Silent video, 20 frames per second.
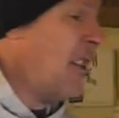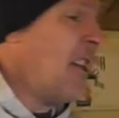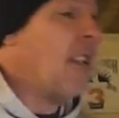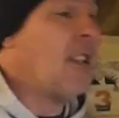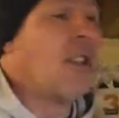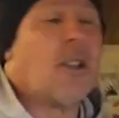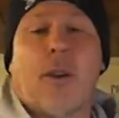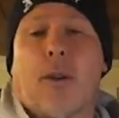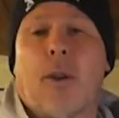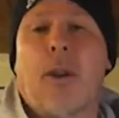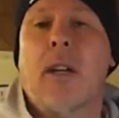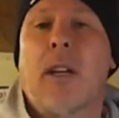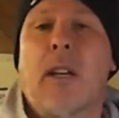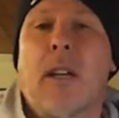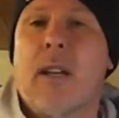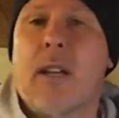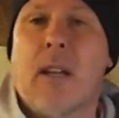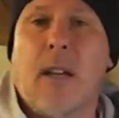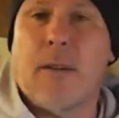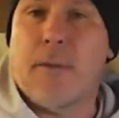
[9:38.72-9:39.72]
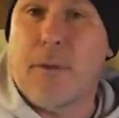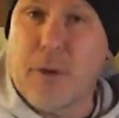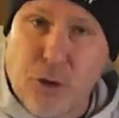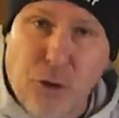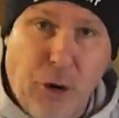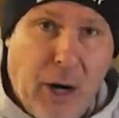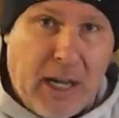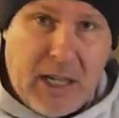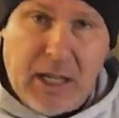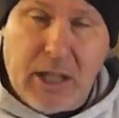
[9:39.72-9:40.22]
you need to. For
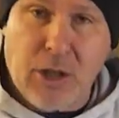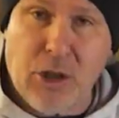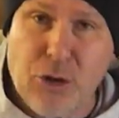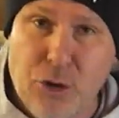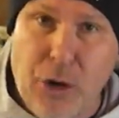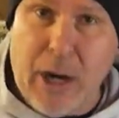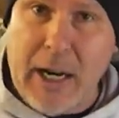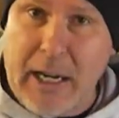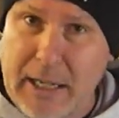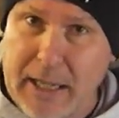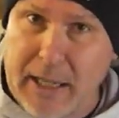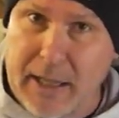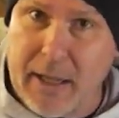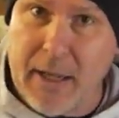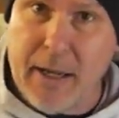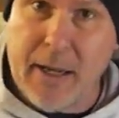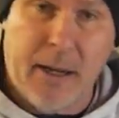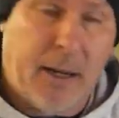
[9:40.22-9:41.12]
training's training.